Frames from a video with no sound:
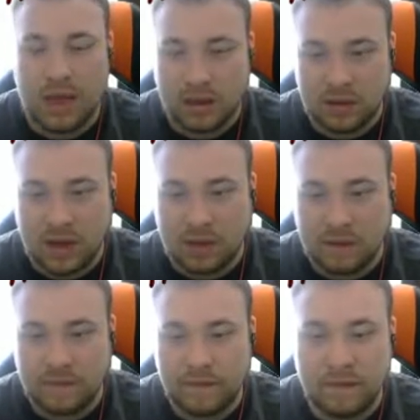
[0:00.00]
Dega's now
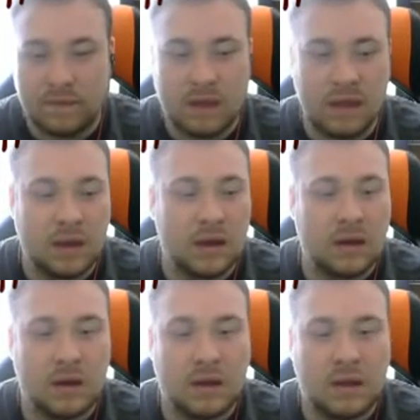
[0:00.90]
level
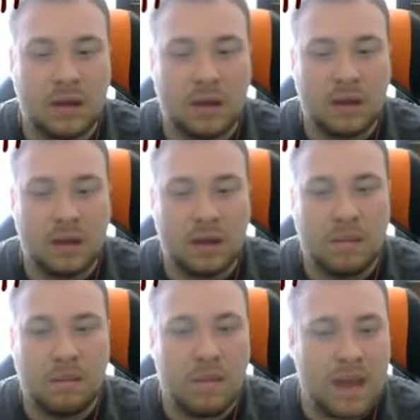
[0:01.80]
fifteen.
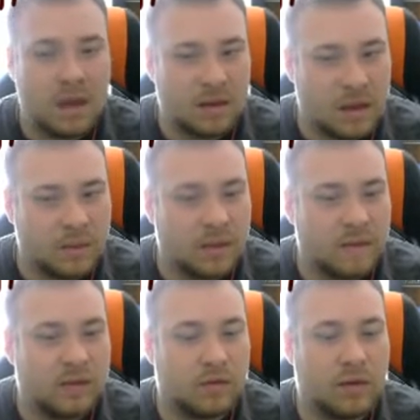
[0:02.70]
Maya's
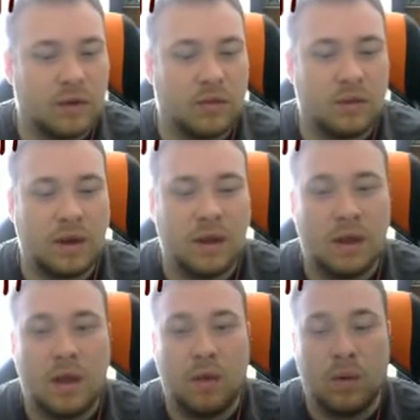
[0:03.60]
almost level
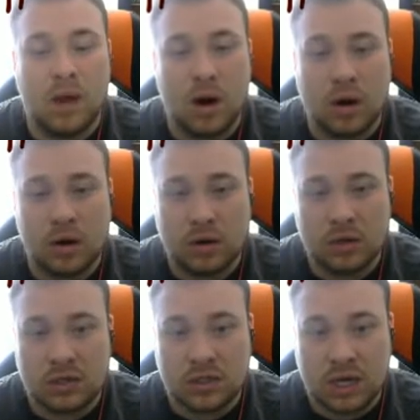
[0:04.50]
twenty-three. We are
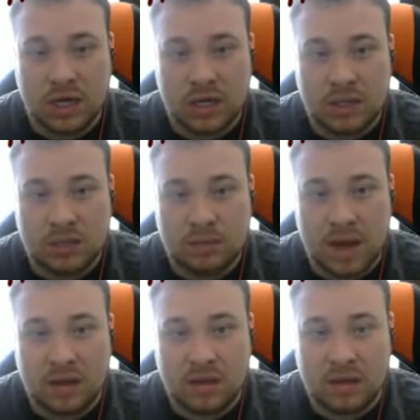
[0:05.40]
gonna change
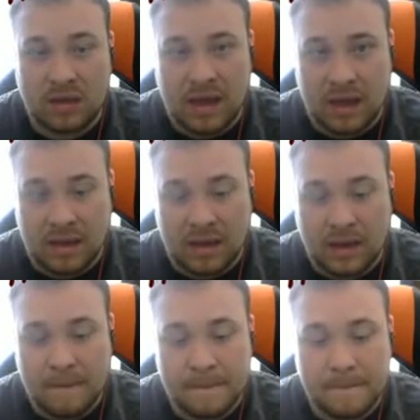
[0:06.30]
back to
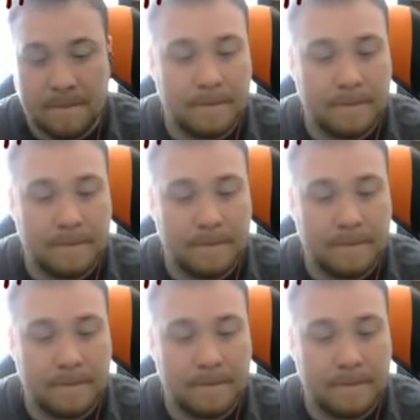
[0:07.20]
Dega.